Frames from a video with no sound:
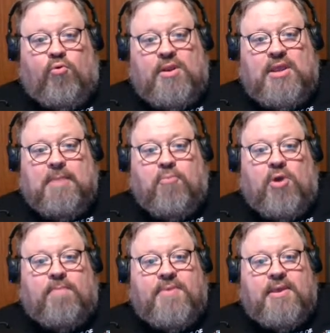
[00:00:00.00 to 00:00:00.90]
point A to
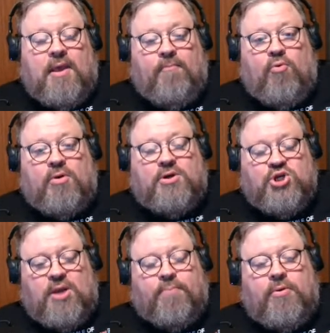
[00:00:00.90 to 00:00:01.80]
point B on board a
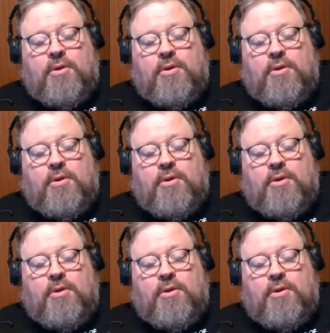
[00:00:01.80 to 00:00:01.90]
ship,